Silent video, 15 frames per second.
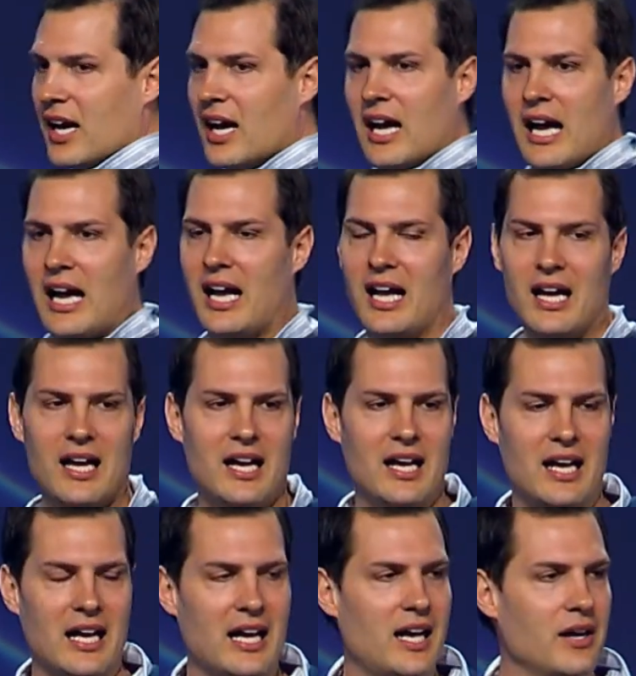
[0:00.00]
how,
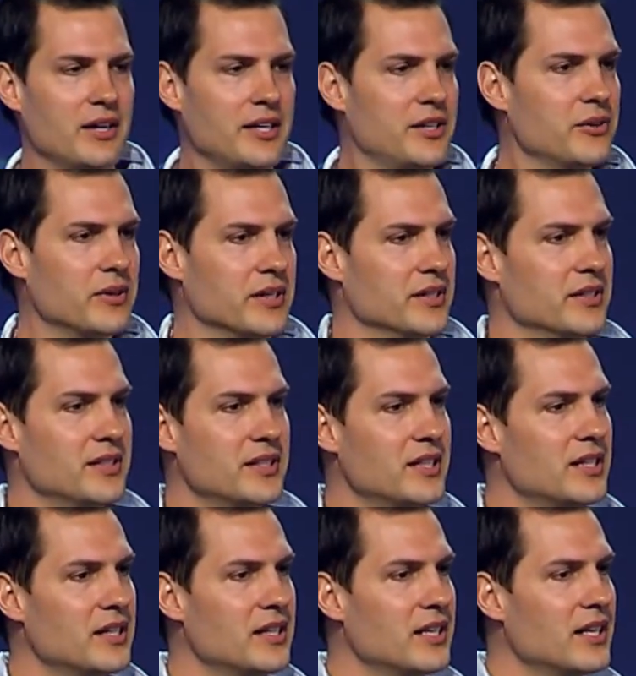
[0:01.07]
how are you doing?
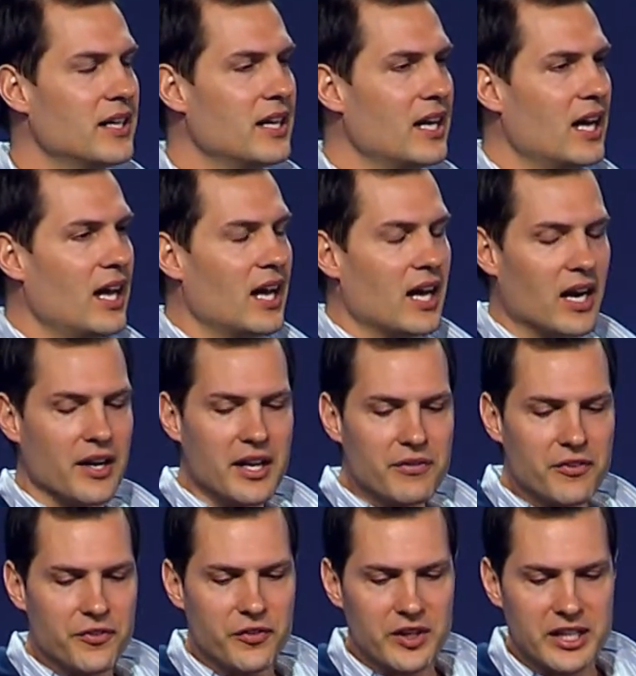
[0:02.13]
And I'll never
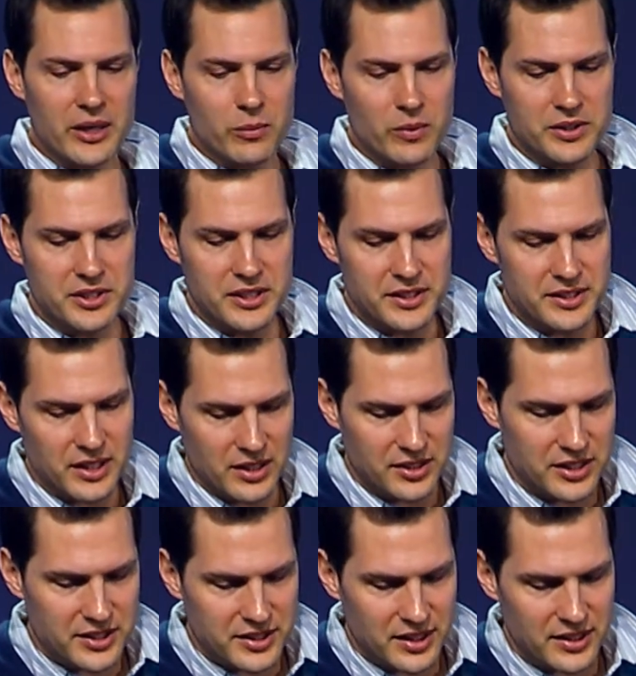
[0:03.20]
forget what she says. She
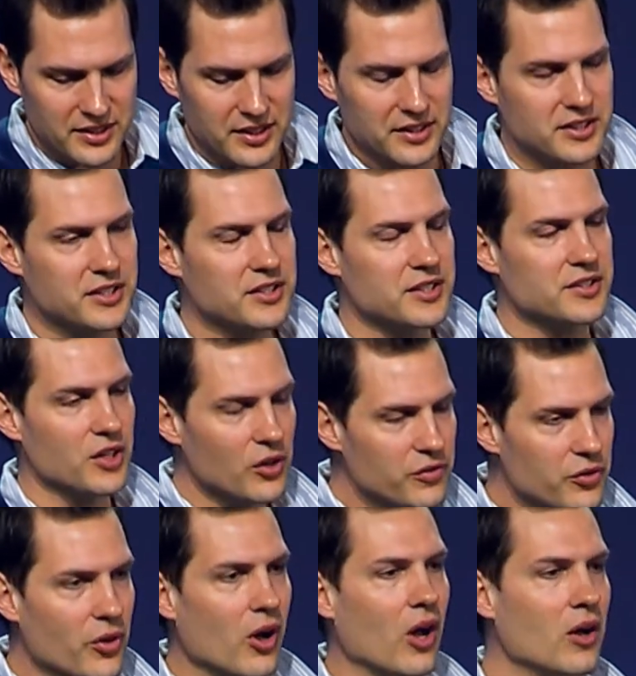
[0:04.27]
says this. She says,
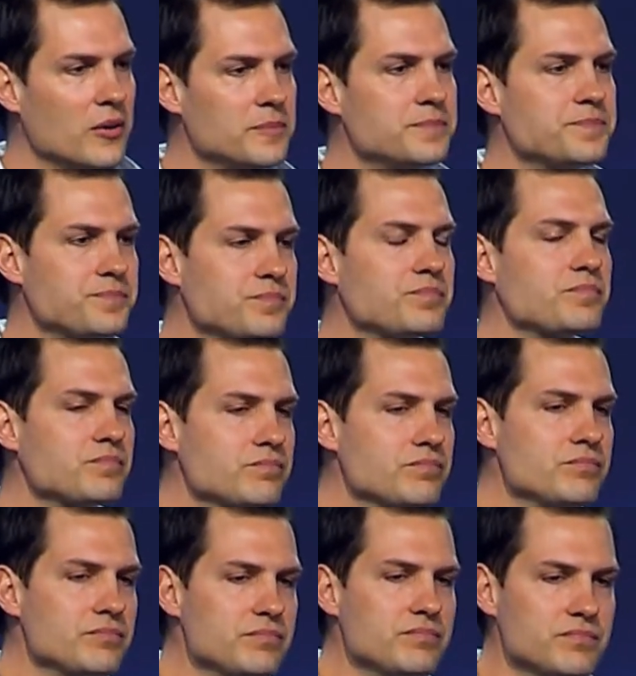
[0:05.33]
overall,
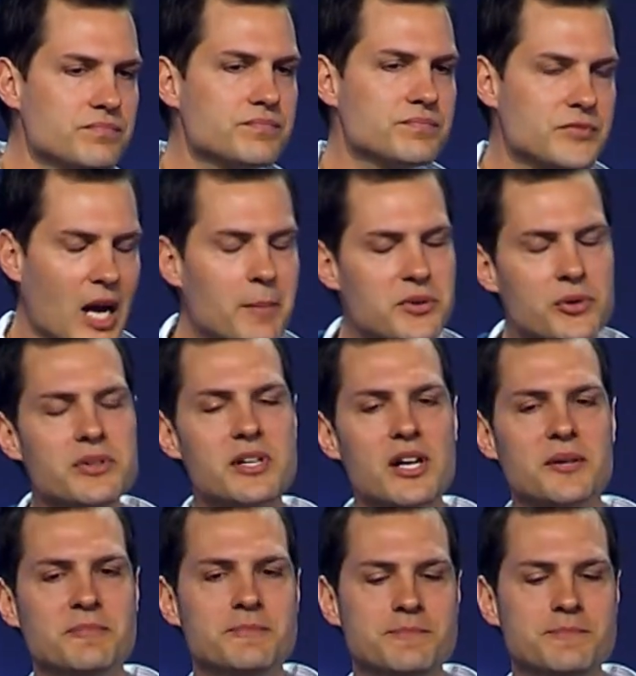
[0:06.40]
I'm doing good.